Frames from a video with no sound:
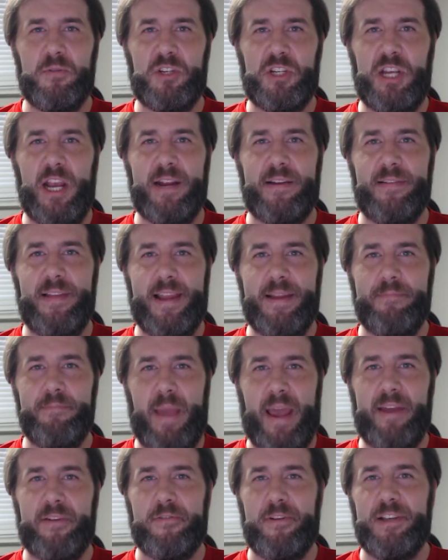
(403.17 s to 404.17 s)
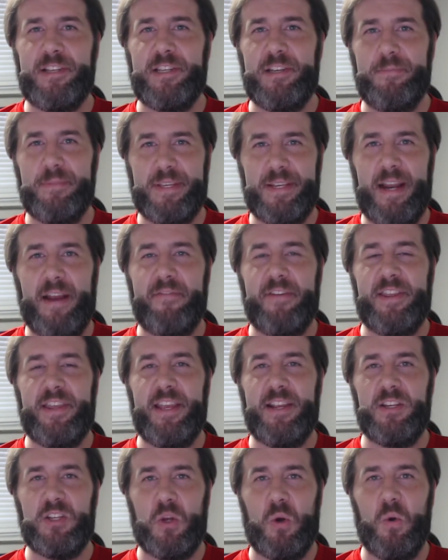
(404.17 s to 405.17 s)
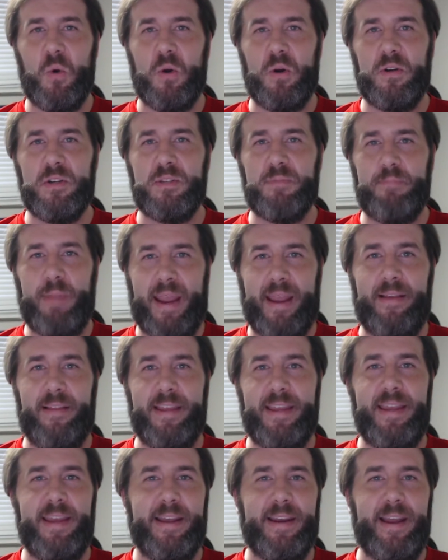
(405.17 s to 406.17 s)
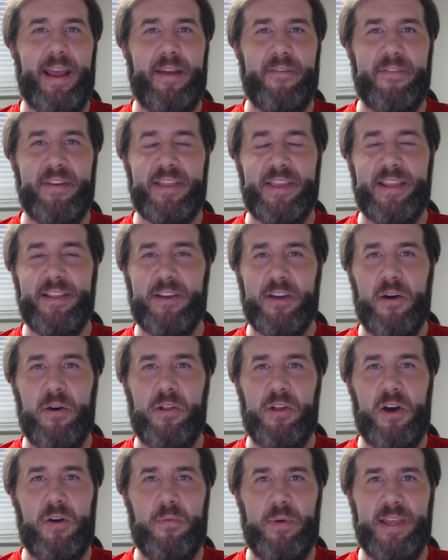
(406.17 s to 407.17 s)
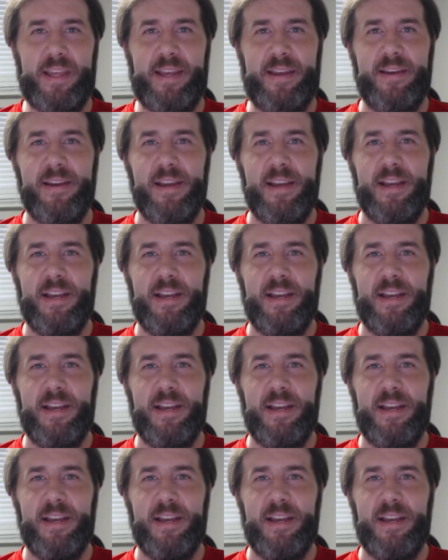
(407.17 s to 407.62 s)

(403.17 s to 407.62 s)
checked like mannerisms and everything towards Bayley and everything to go along with it,